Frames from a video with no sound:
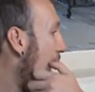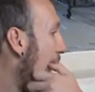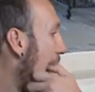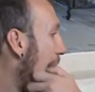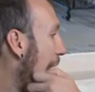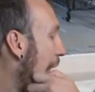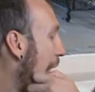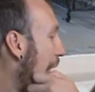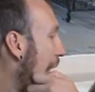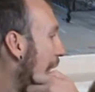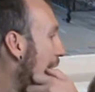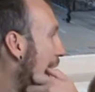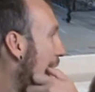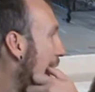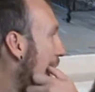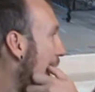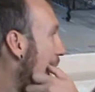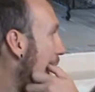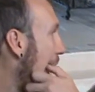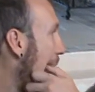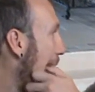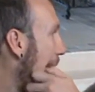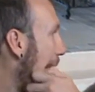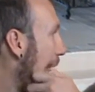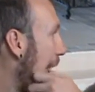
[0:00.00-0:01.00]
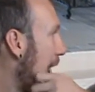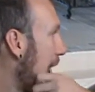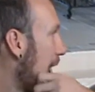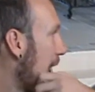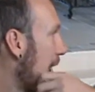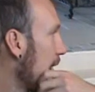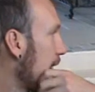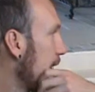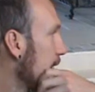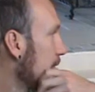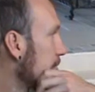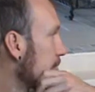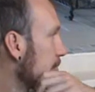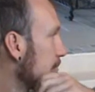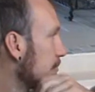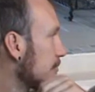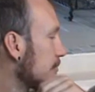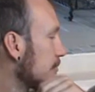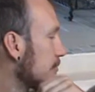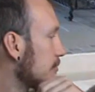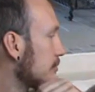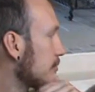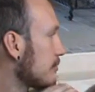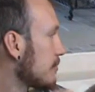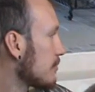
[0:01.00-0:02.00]

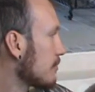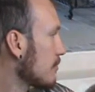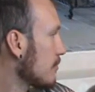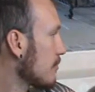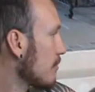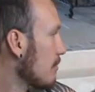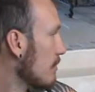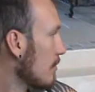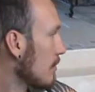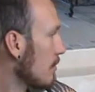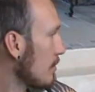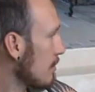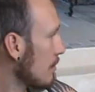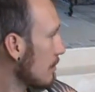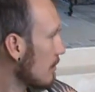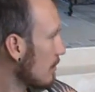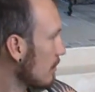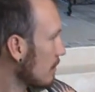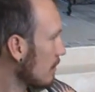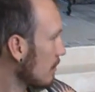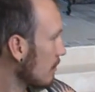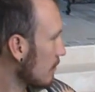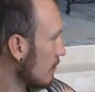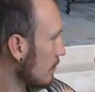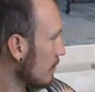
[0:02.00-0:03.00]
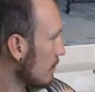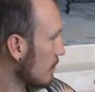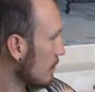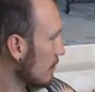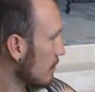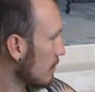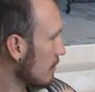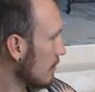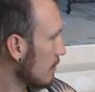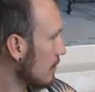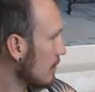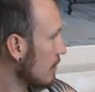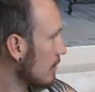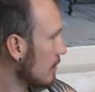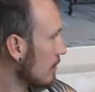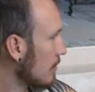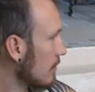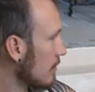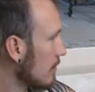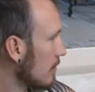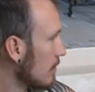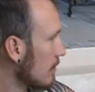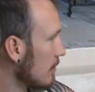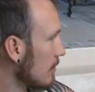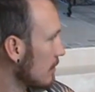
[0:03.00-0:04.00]

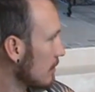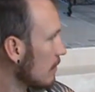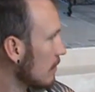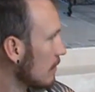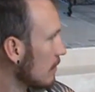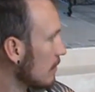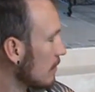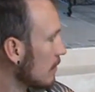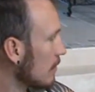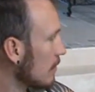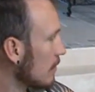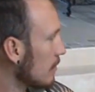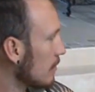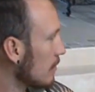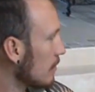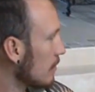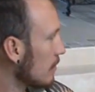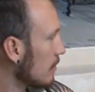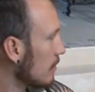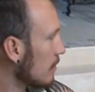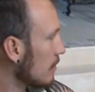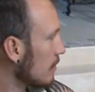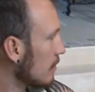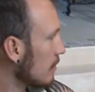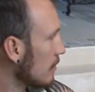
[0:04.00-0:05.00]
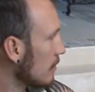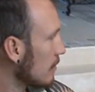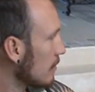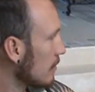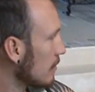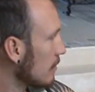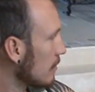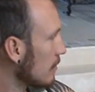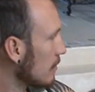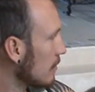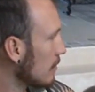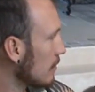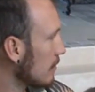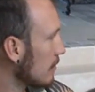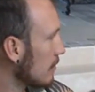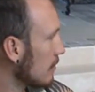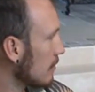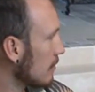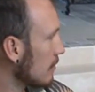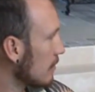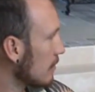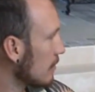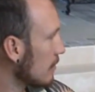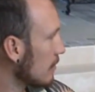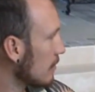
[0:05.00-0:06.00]

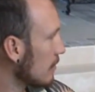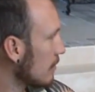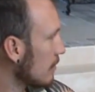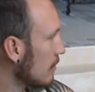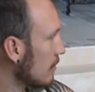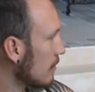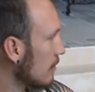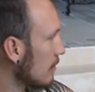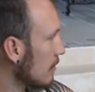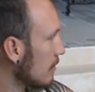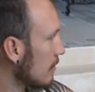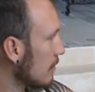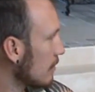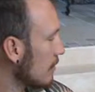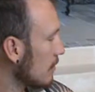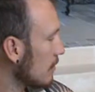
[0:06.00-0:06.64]
The person shown says nothing.